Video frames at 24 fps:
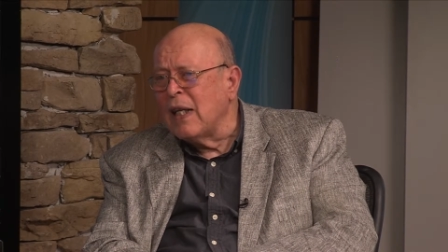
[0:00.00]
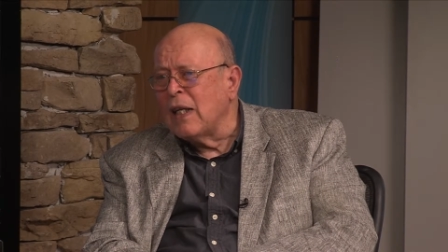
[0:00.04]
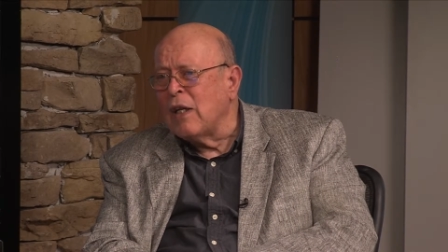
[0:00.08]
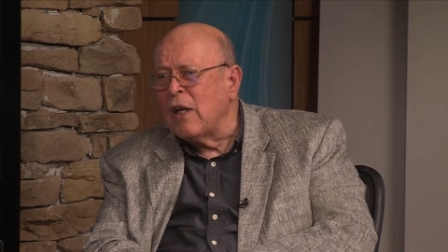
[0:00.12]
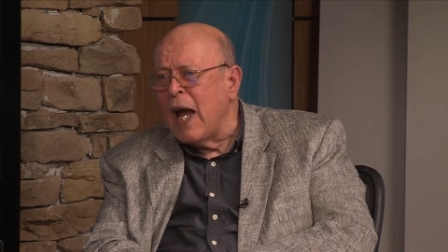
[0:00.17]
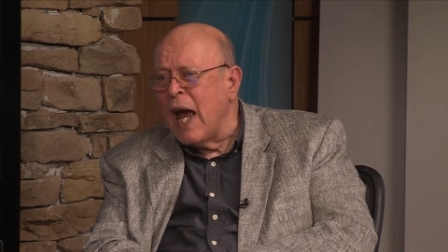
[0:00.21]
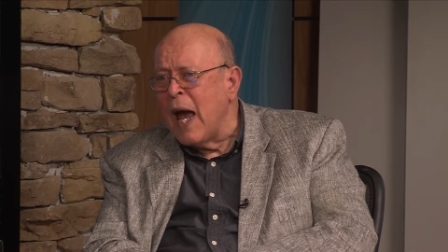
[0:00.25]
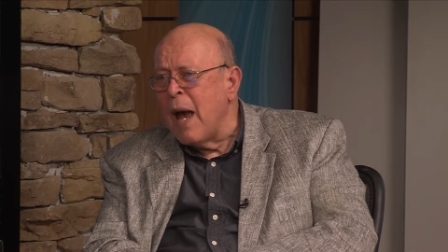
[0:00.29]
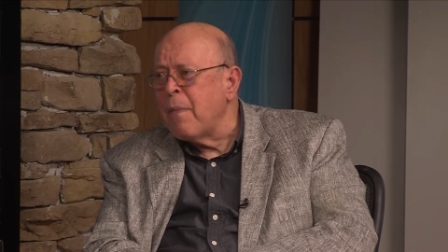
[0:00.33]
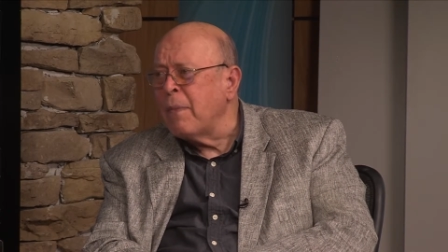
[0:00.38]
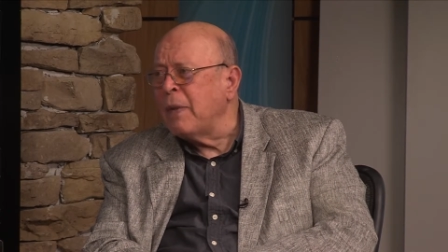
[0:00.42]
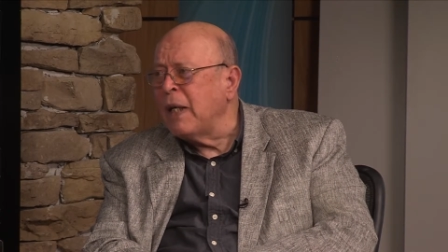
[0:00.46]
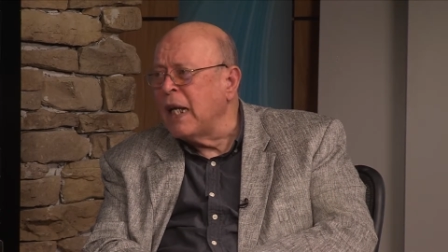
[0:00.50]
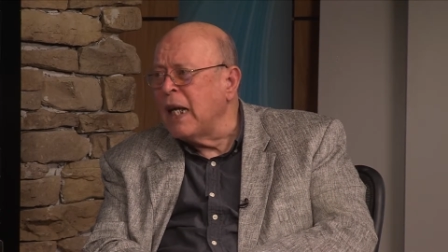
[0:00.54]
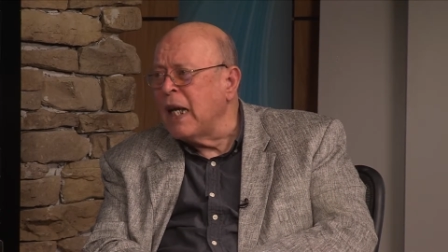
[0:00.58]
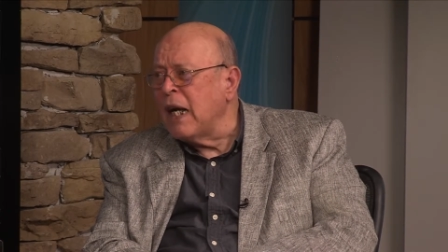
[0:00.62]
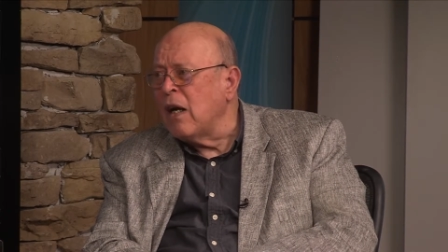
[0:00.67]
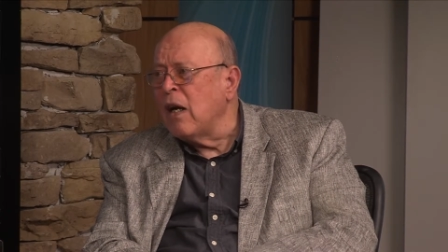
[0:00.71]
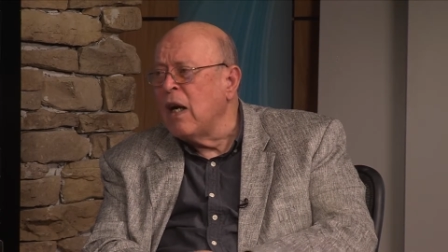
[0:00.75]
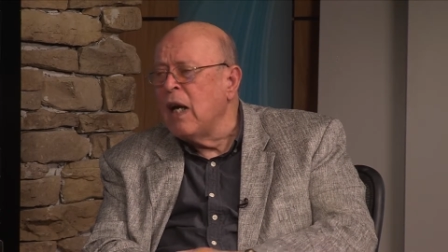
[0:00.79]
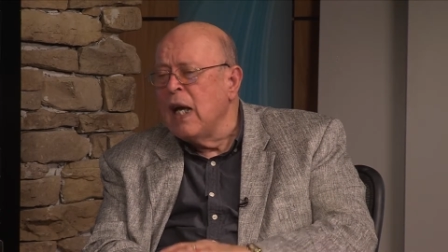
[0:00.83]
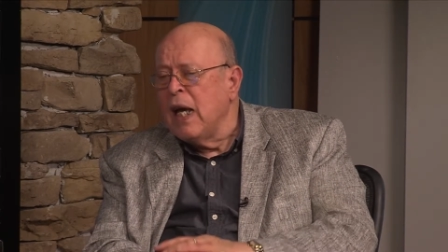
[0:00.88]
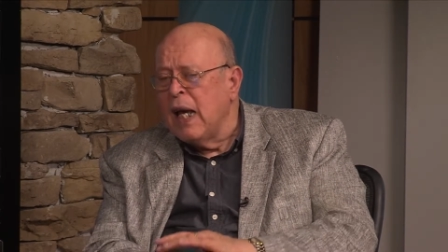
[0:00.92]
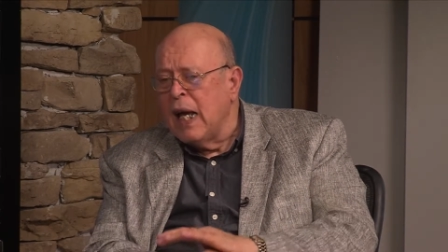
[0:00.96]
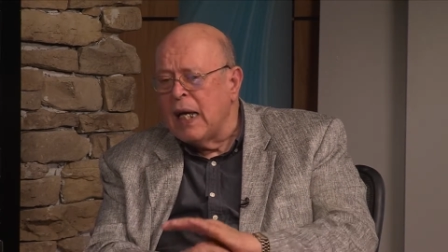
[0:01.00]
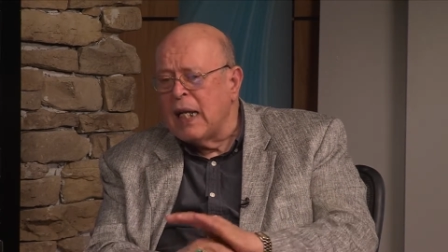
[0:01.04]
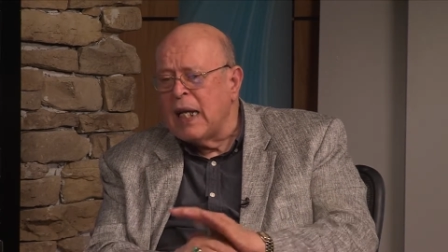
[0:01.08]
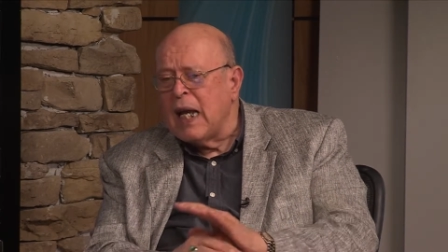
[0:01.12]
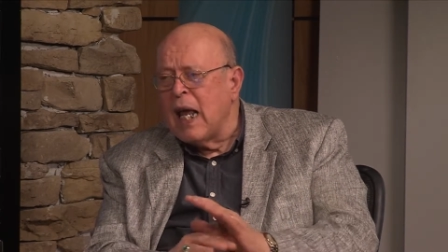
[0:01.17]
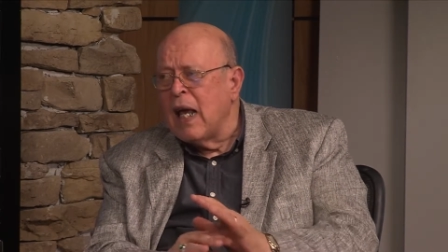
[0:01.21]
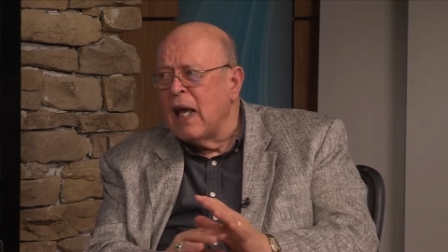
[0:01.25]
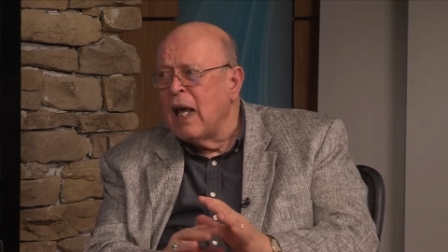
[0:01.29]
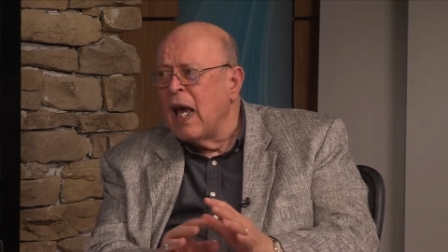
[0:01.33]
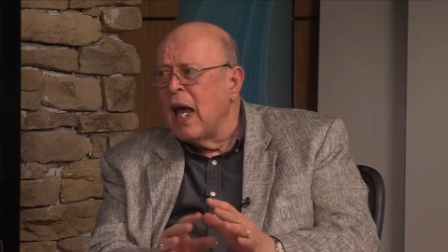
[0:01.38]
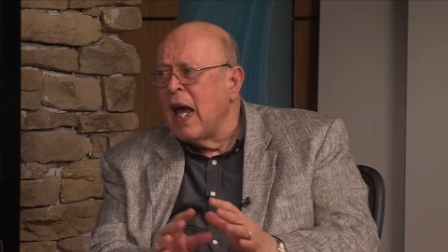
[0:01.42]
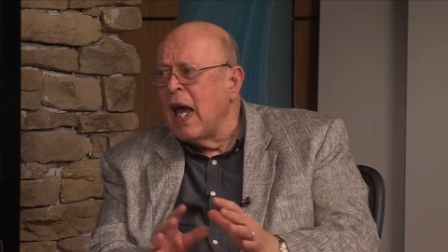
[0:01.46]
that are happening here. Who
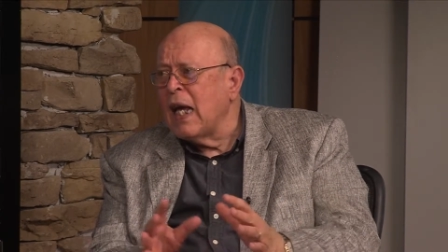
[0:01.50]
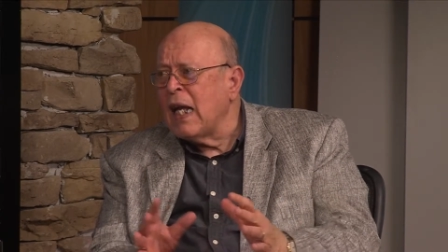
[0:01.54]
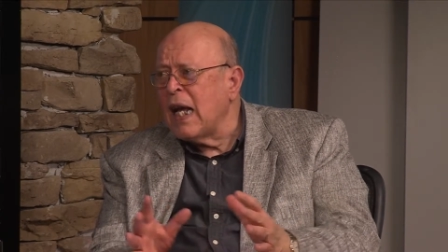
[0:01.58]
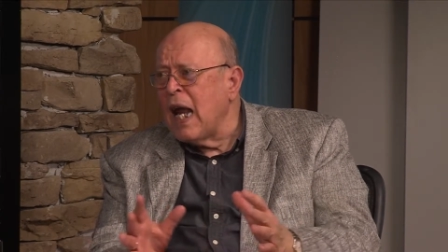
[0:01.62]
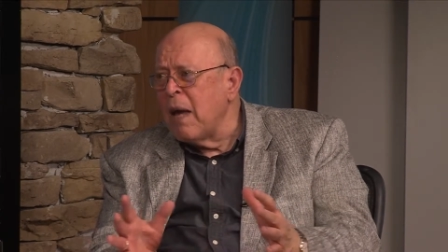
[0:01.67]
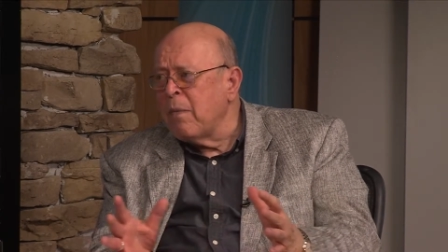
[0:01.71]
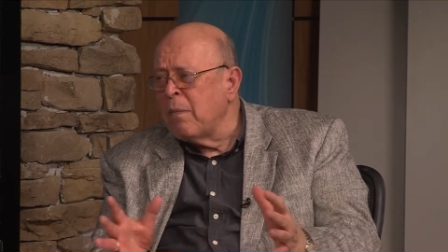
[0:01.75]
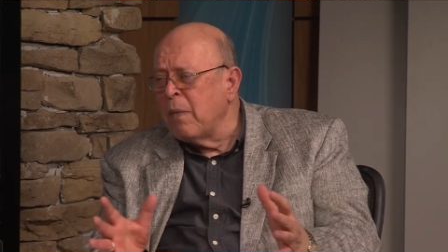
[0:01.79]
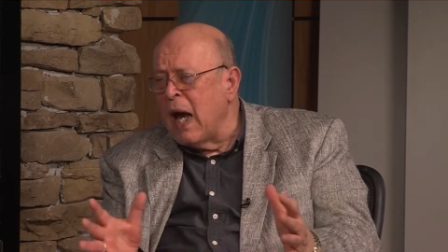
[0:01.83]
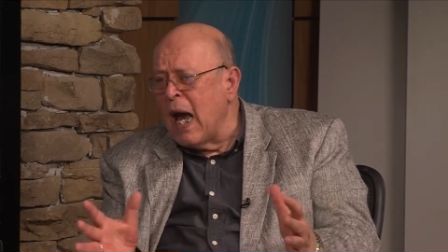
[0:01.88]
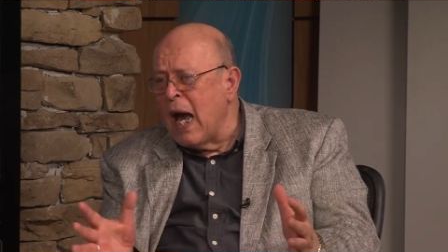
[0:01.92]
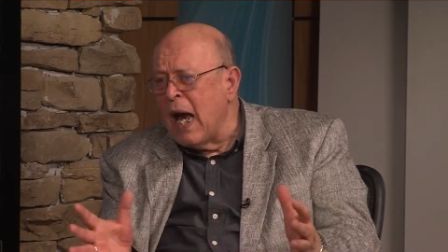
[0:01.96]
knew? And, I'm,